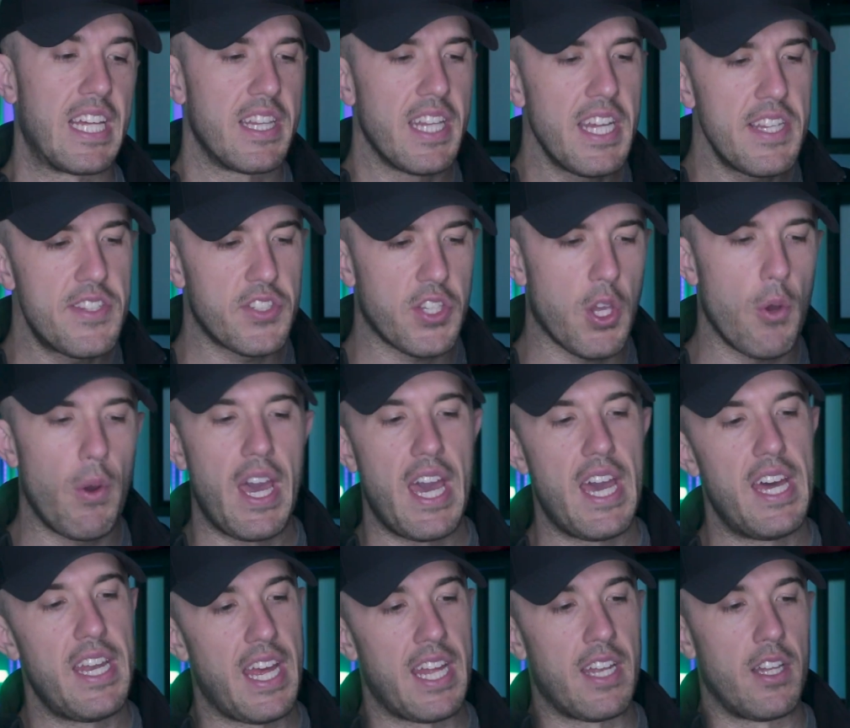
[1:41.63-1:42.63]
Let's go
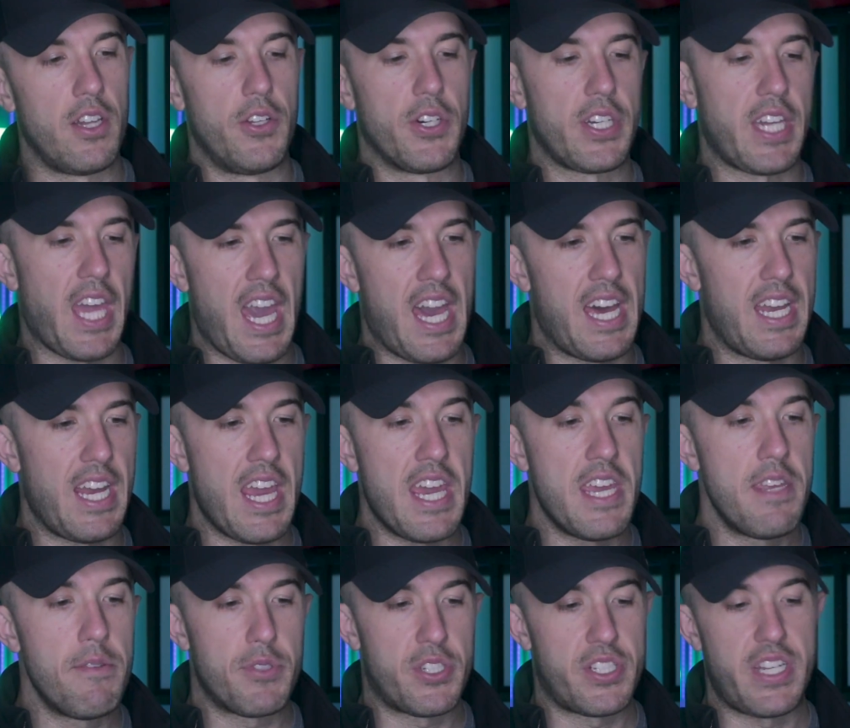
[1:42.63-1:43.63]
ahead and look at
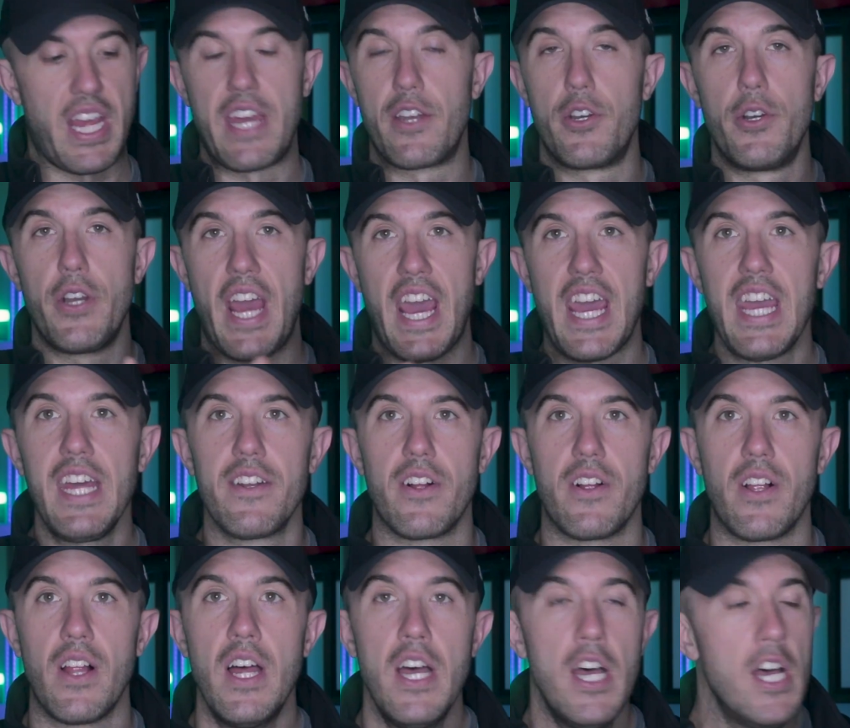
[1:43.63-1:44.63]
a standard
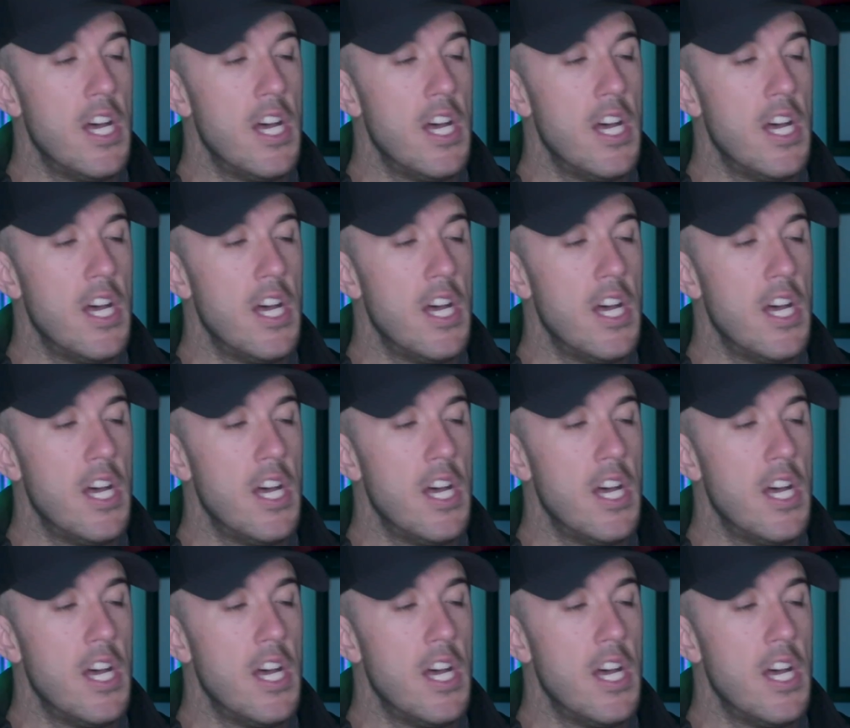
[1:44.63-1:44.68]
handle.